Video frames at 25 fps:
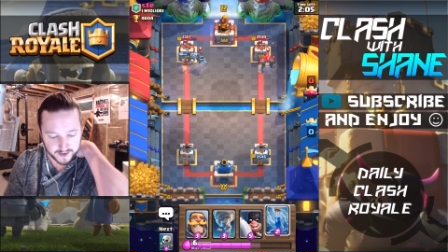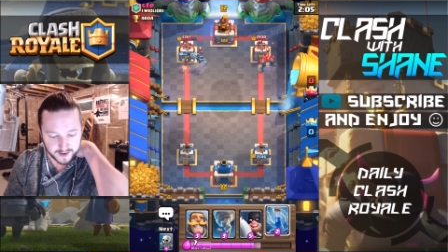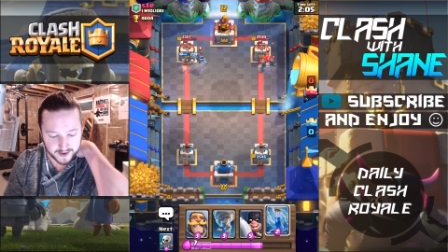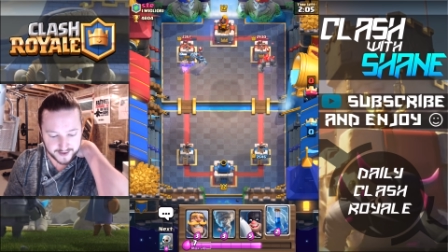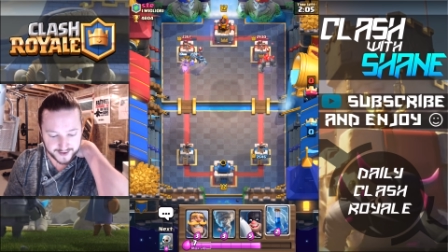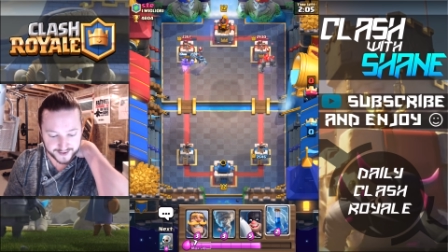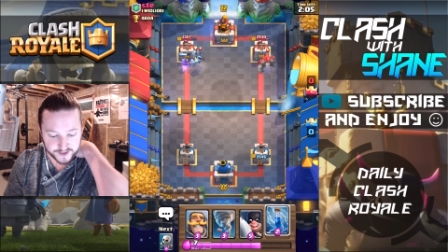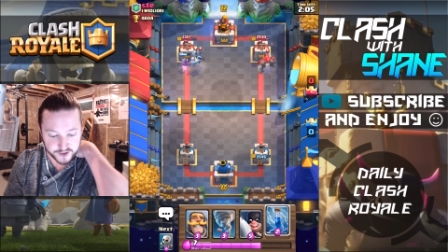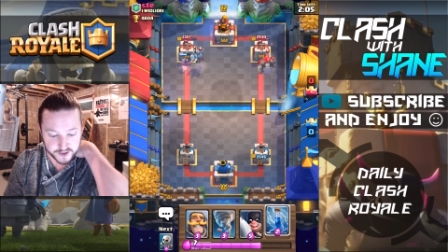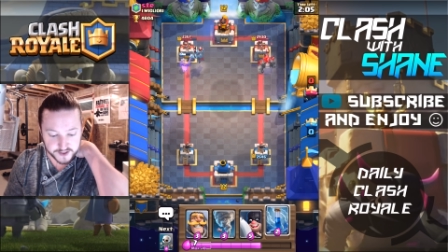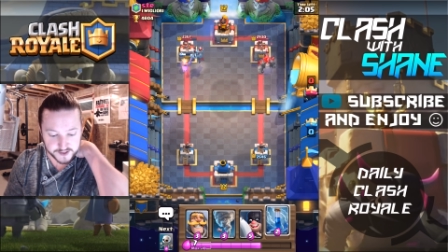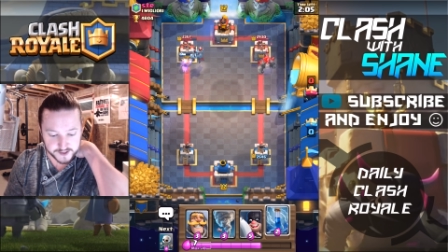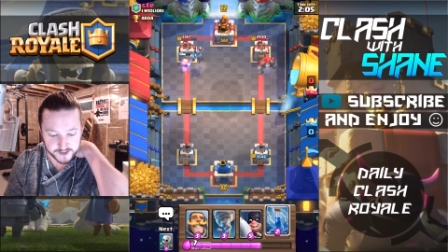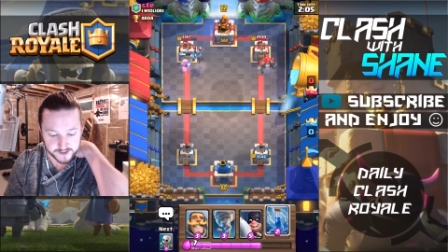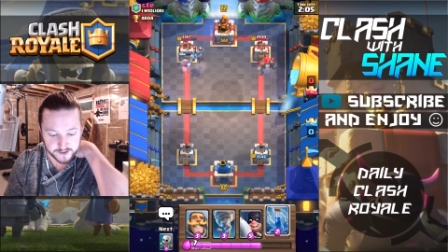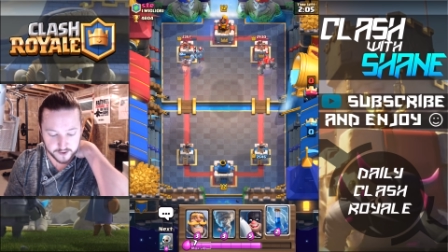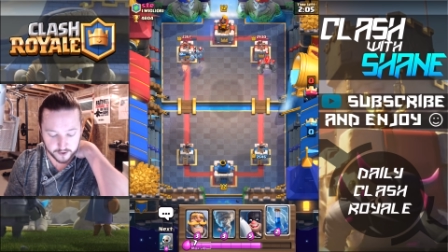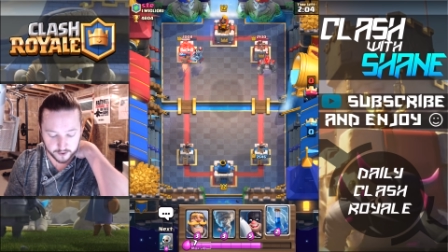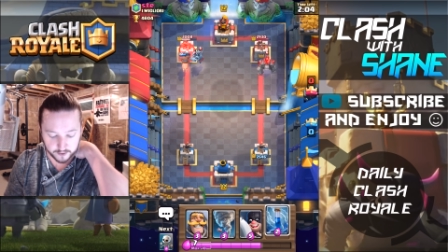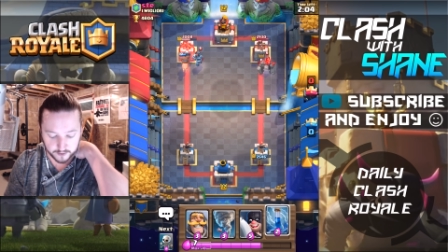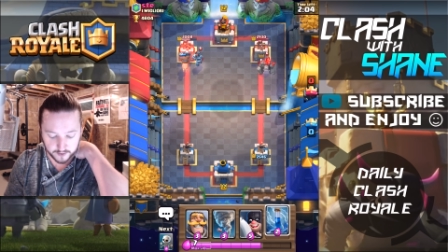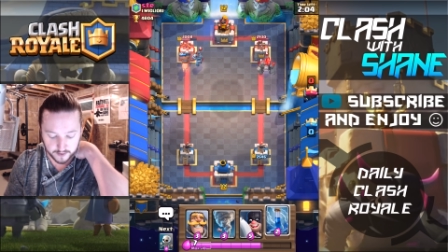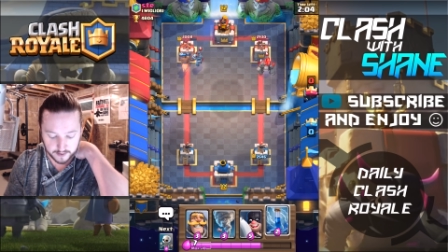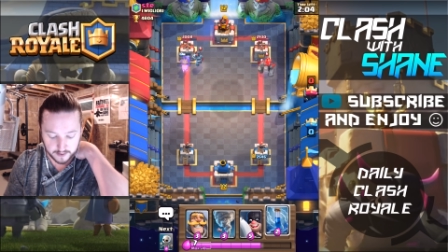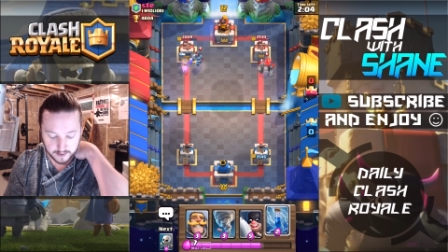And as you can see
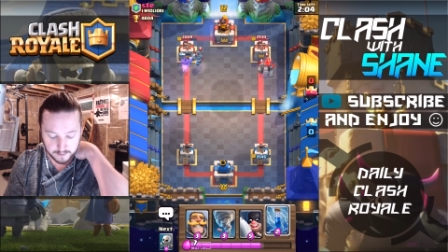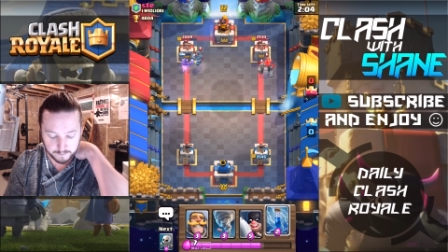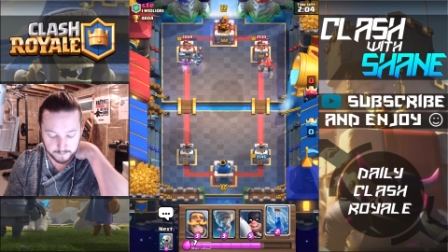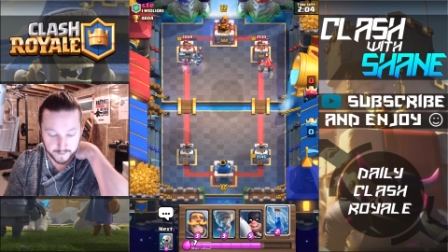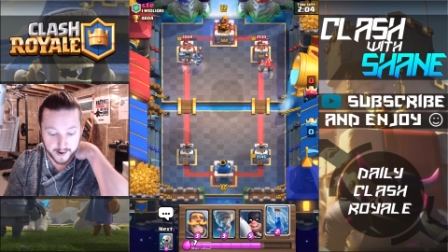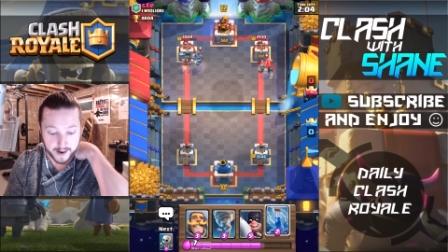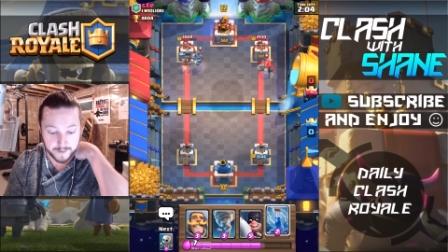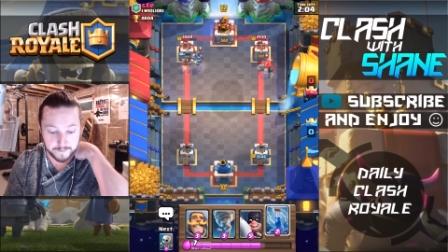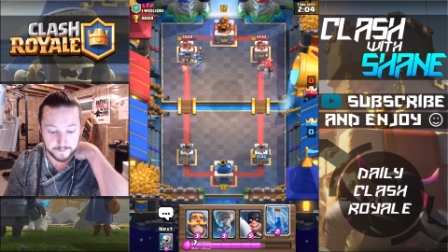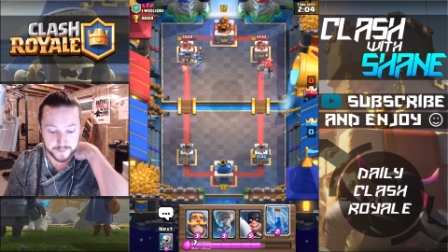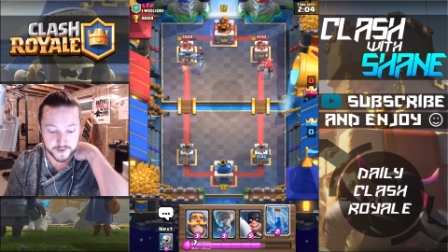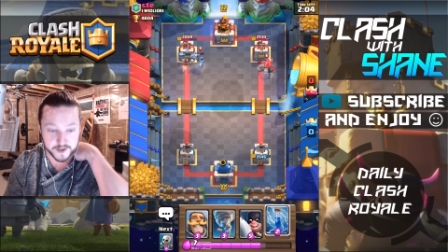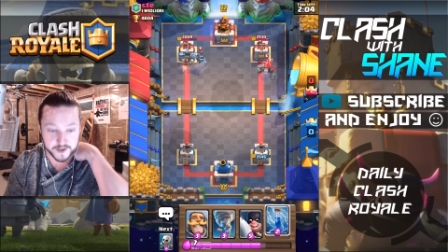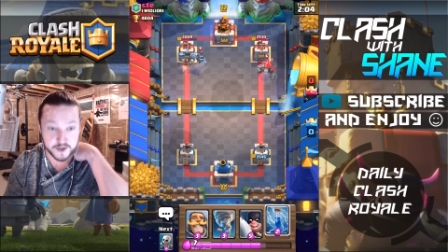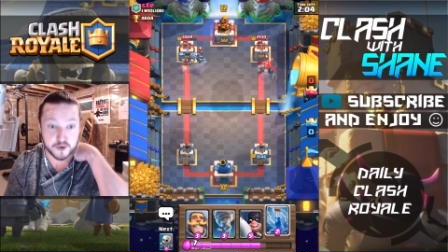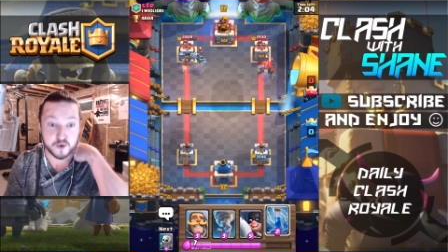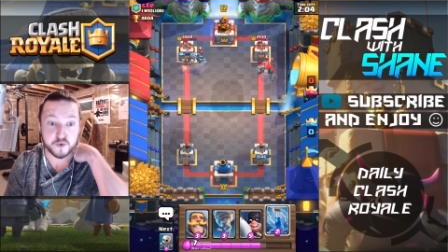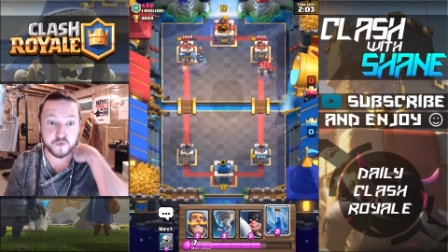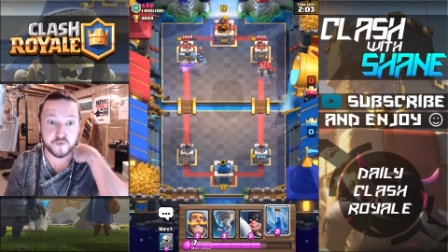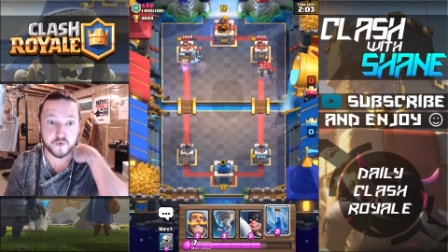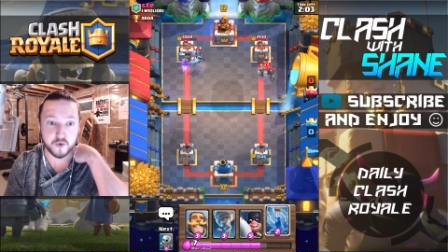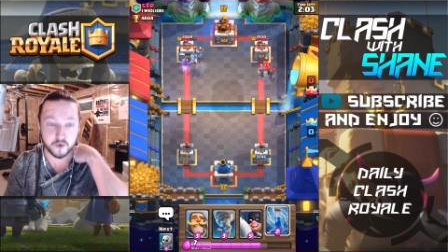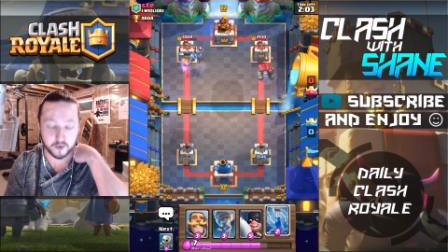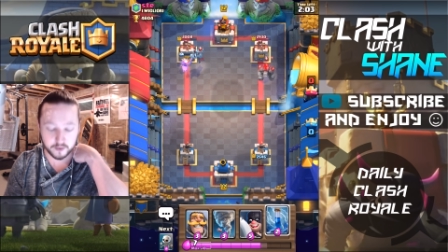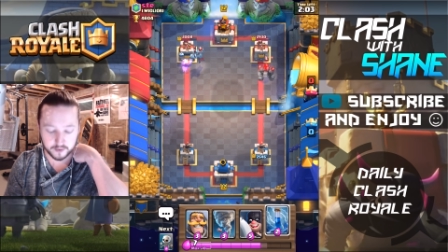there, my
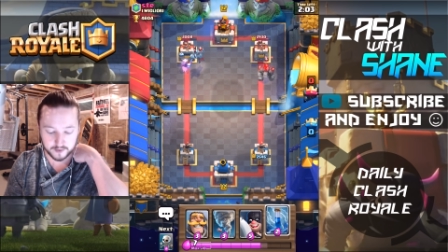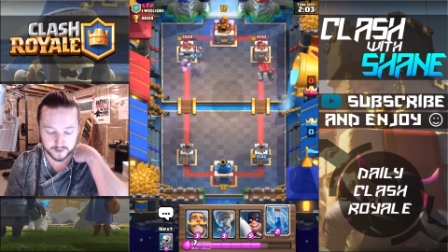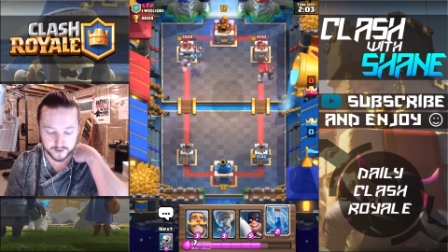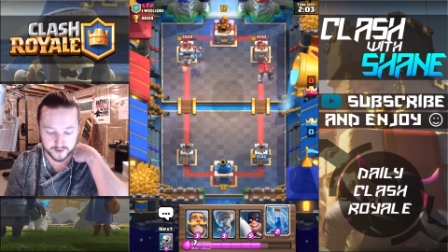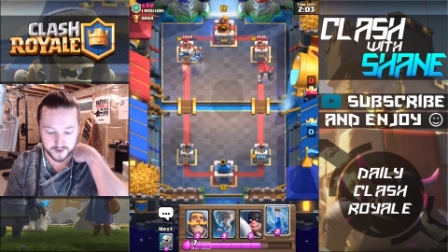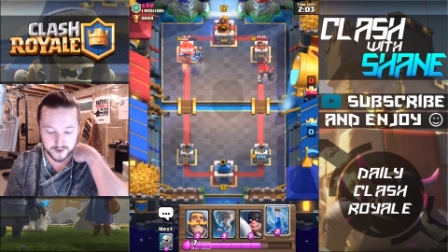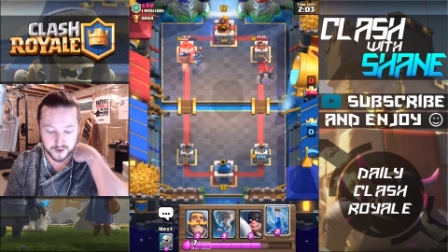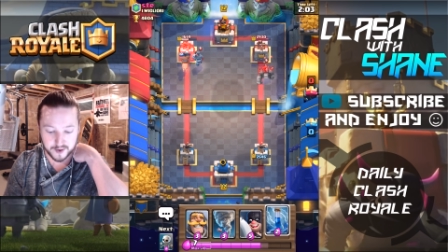beautiful,